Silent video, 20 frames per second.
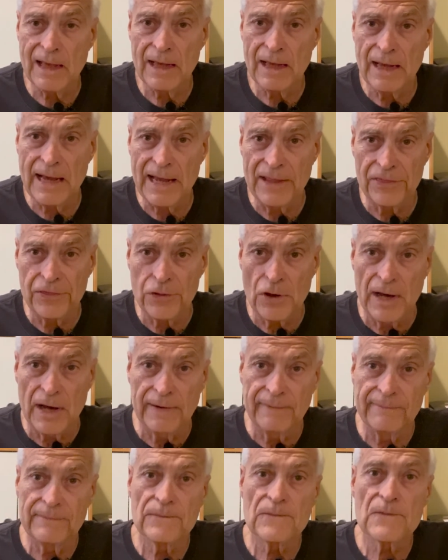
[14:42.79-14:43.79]
I
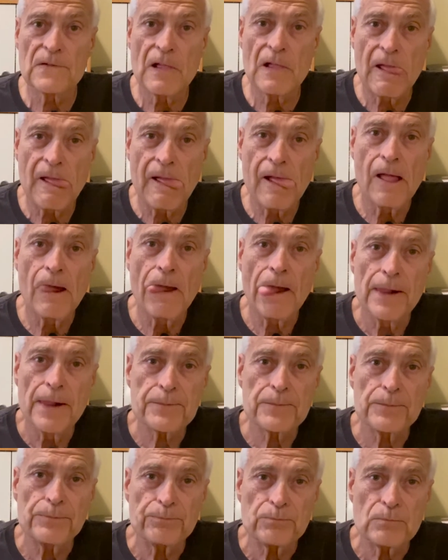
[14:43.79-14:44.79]
thought
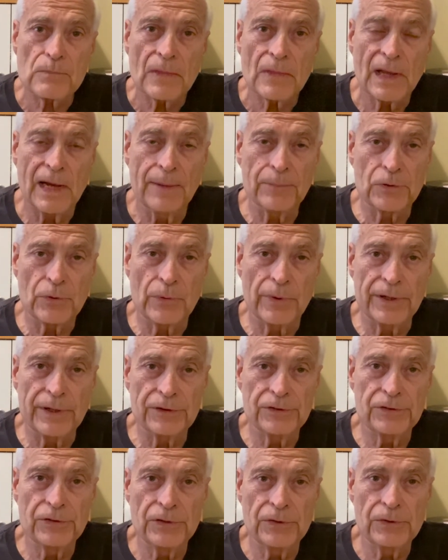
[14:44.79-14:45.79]
I'm going
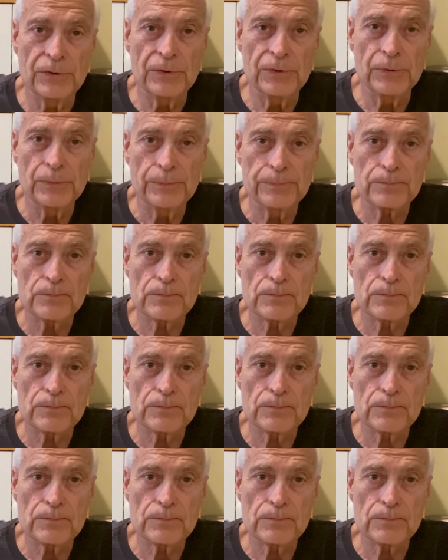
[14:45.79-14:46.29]
to